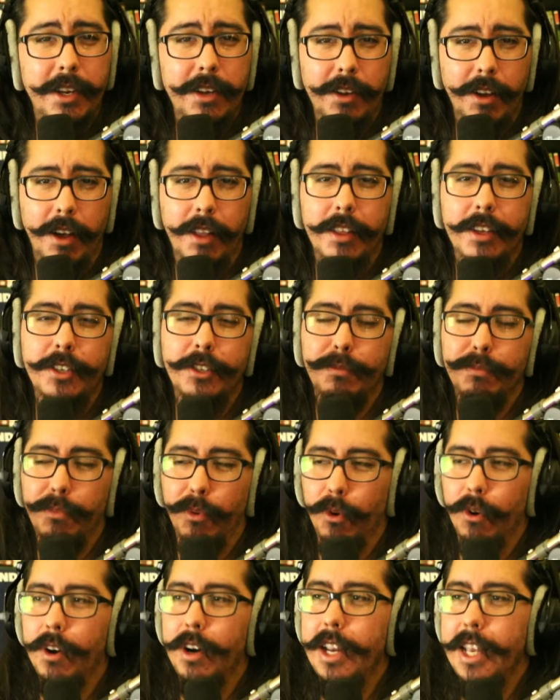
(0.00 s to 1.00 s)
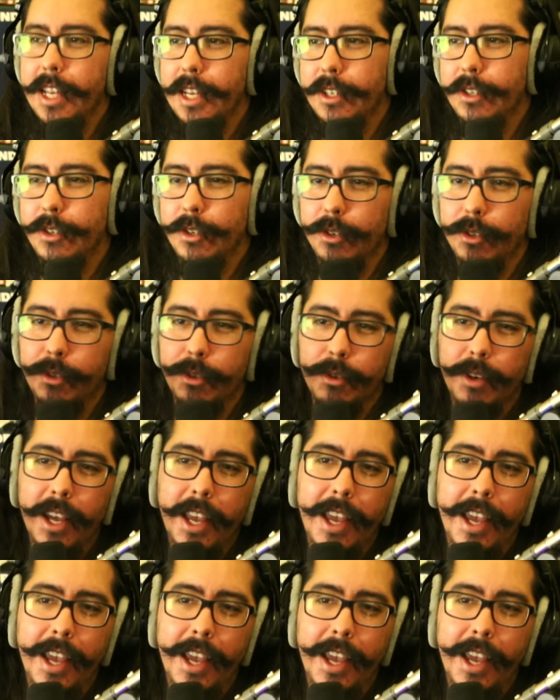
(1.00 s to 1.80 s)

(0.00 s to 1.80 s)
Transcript: knowledge more into